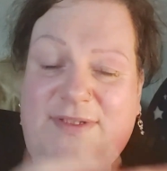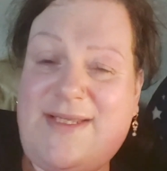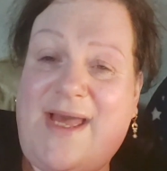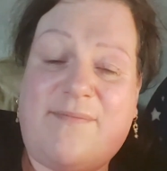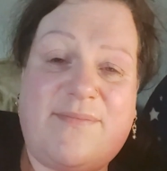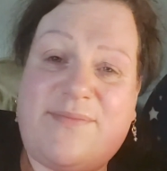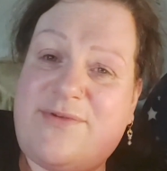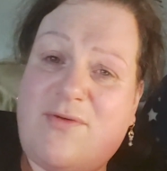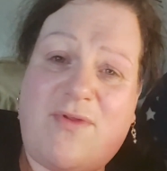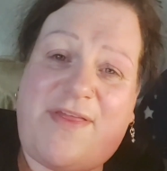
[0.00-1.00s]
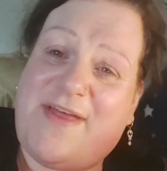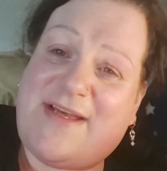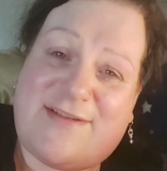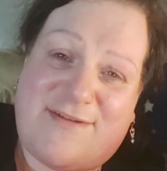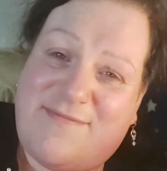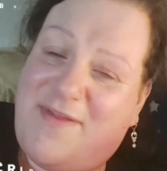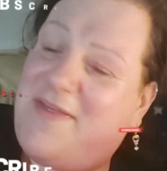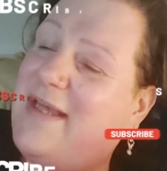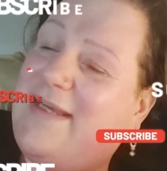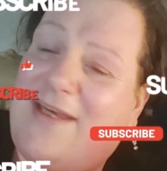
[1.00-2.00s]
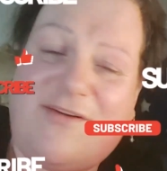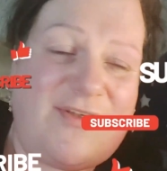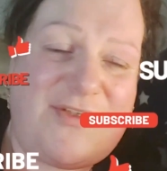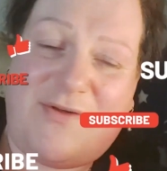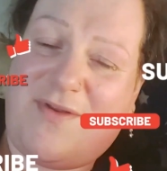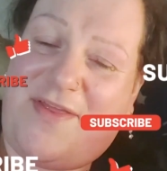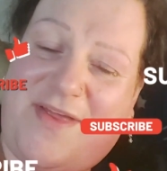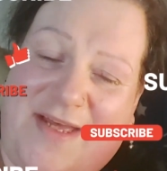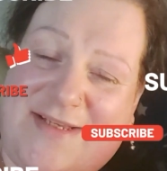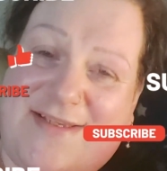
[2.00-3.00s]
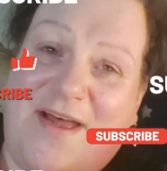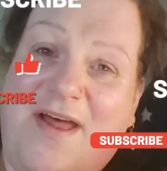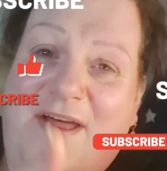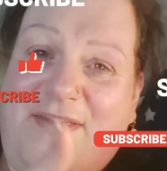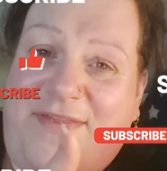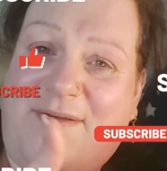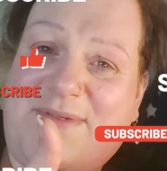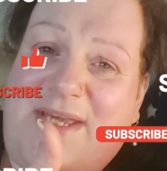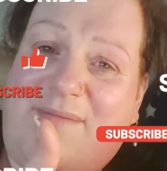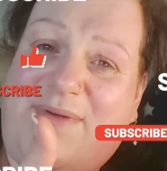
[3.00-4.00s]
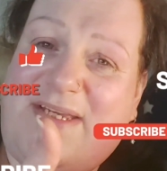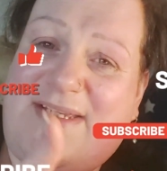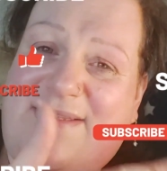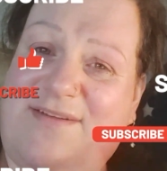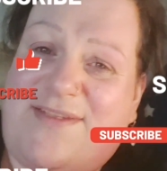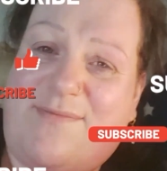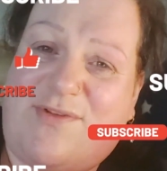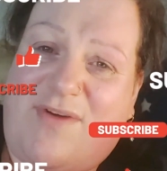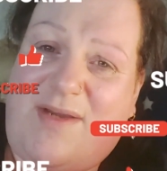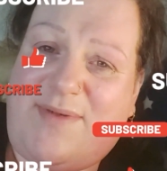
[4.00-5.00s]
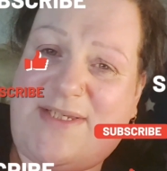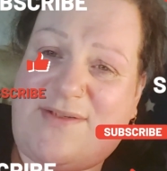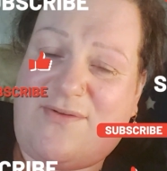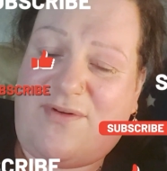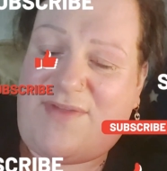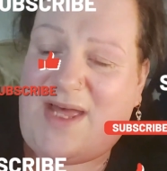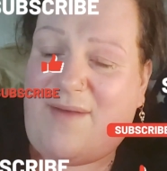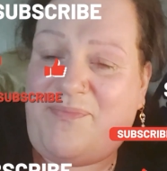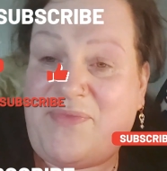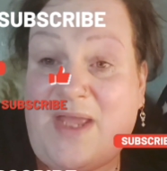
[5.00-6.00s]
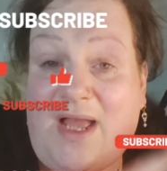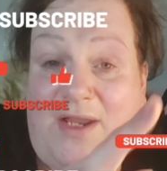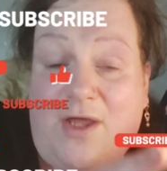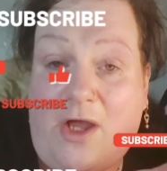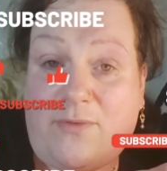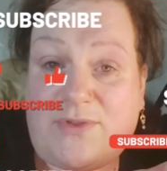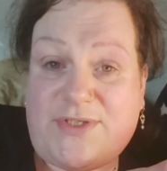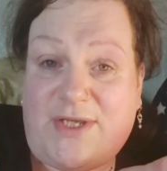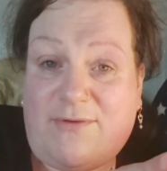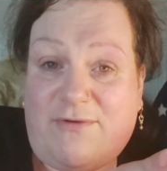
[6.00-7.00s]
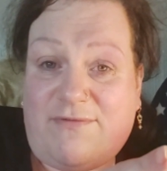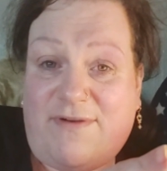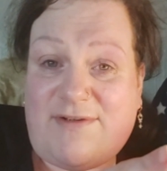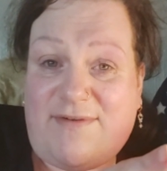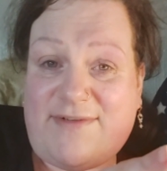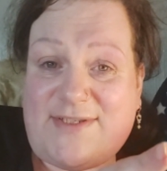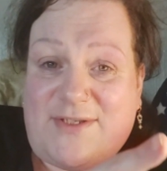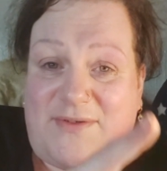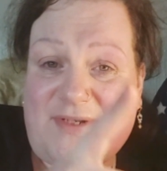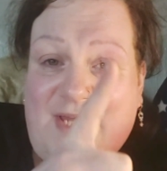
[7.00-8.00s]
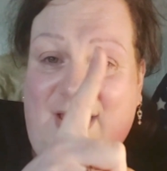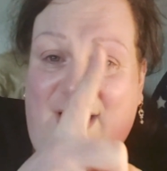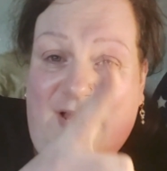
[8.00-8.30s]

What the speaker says: Yeah, do all the things. Thank you. Do all the things. Thumbs the uppies, the subscribies and all of that. And I will see you all very, very soon.